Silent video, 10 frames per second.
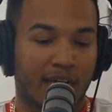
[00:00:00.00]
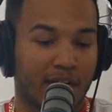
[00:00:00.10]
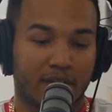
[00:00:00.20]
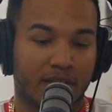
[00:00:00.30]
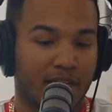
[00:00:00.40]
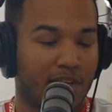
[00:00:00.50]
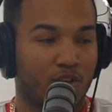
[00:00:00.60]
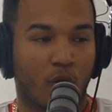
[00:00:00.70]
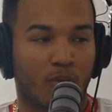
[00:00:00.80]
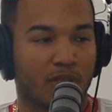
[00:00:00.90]
at the end of the day,
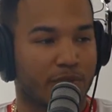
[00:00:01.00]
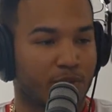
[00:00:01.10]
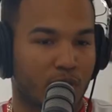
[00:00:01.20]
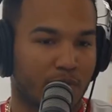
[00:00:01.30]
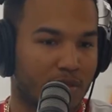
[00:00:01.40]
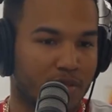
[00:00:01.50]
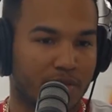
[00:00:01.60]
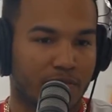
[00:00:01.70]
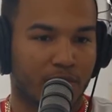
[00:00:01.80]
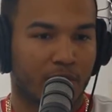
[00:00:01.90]
you're gonna believe what you want to
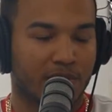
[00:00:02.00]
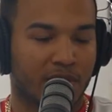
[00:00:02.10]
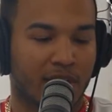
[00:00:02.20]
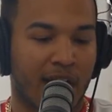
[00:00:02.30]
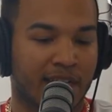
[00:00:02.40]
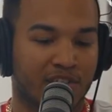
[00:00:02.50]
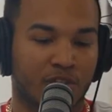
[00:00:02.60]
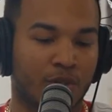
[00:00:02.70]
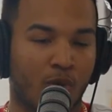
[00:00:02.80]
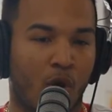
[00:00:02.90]
believe. You know what I'm saying? I can
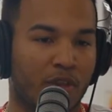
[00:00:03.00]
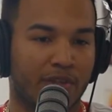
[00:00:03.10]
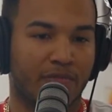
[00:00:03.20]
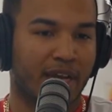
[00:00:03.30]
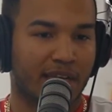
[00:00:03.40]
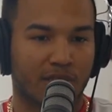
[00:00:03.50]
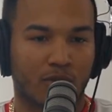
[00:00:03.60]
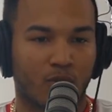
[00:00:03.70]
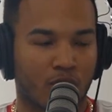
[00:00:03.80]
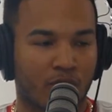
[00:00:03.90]
show you all the facts
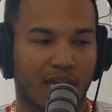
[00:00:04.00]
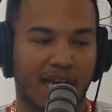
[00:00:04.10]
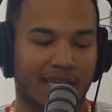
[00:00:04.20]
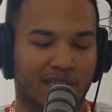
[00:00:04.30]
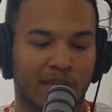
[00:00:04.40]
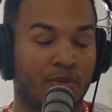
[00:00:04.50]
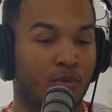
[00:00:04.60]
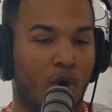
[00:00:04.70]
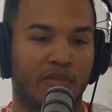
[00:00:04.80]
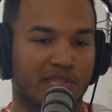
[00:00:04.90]
in the world, and I can tell
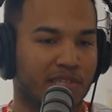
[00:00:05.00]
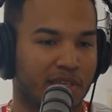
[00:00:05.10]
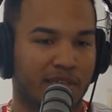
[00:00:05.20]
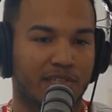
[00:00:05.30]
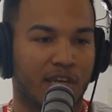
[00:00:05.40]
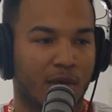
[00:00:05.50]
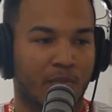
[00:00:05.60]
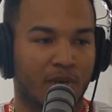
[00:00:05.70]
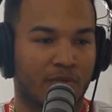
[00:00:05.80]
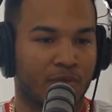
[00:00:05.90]
you all these things.
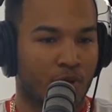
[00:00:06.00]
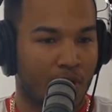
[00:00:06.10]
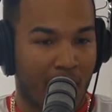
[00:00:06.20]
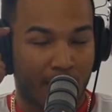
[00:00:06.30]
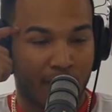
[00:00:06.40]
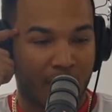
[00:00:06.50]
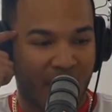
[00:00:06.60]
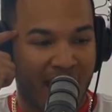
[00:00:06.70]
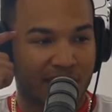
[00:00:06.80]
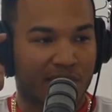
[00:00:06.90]
But if you're if you're
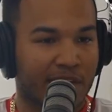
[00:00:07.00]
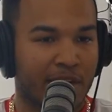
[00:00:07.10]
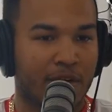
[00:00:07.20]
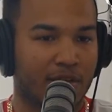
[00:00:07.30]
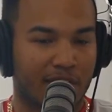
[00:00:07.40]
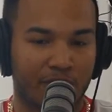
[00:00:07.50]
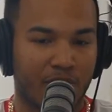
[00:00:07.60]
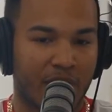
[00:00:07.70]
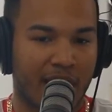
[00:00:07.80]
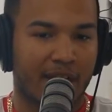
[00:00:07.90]
that scared and
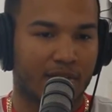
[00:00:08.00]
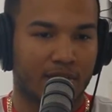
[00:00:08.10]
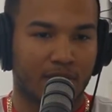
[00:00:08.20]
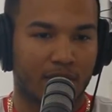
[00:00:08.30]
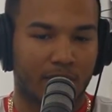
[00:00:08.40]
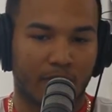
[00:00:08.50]
you're that